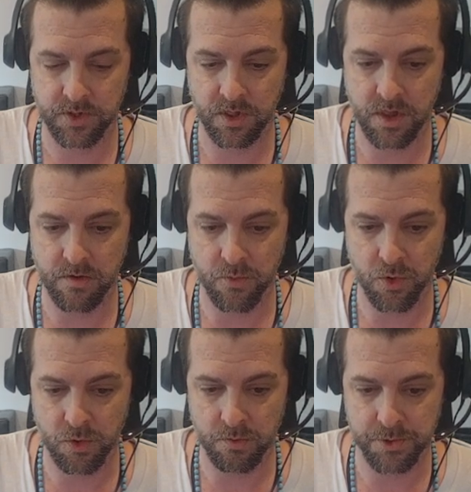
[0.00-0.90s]
it
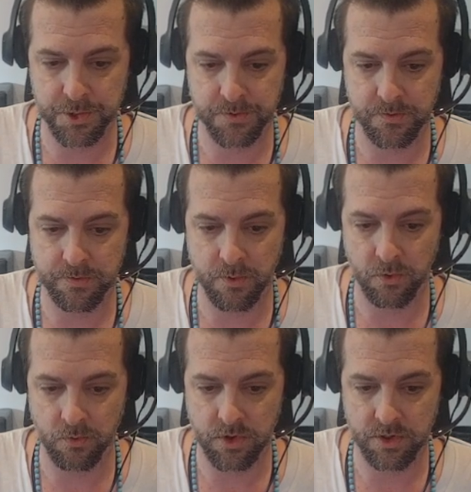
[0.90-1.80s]
moves 4
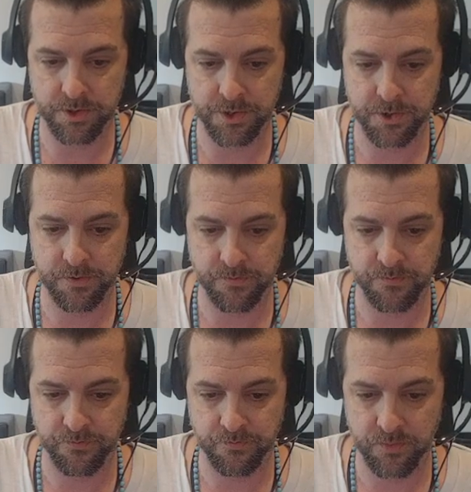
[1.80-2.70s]
widths.
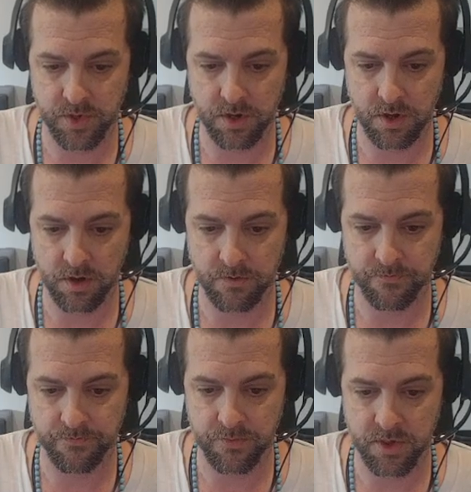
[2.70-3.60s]
Okay.
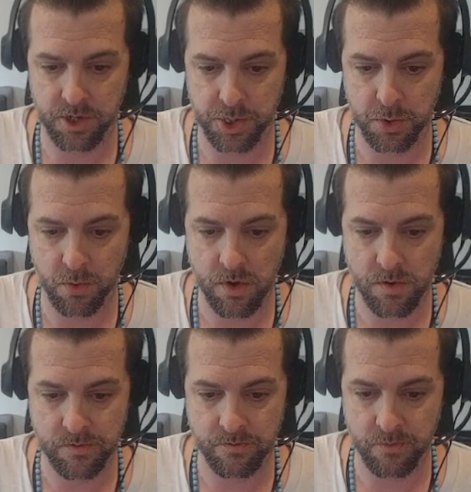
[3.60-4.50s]
At
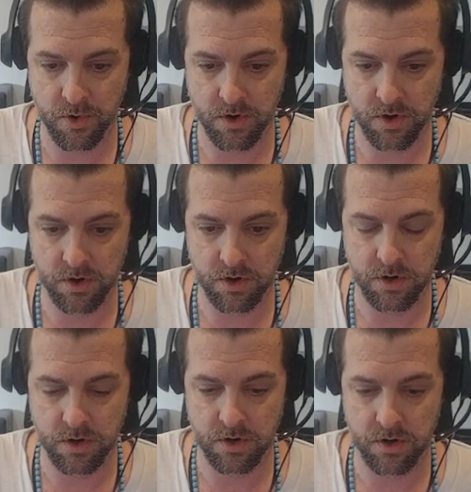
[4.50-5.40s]
12 bar
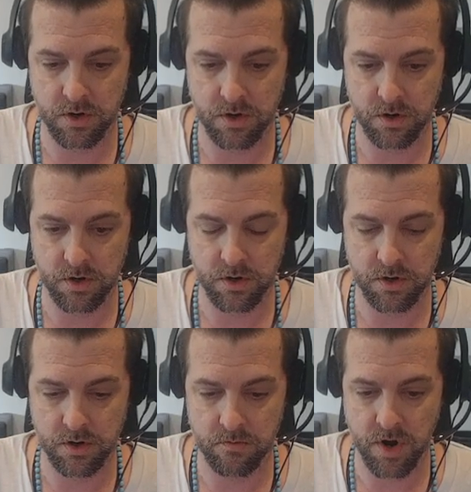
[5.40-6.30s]

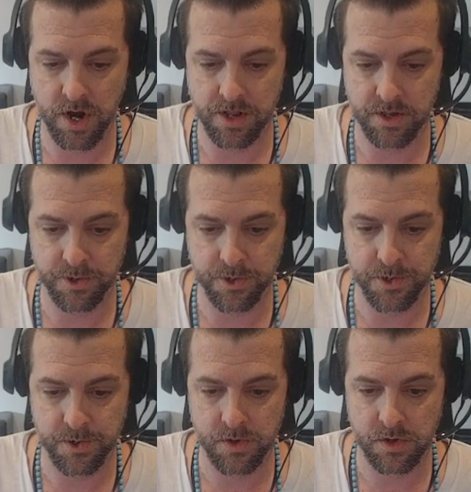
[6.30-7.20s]
minus,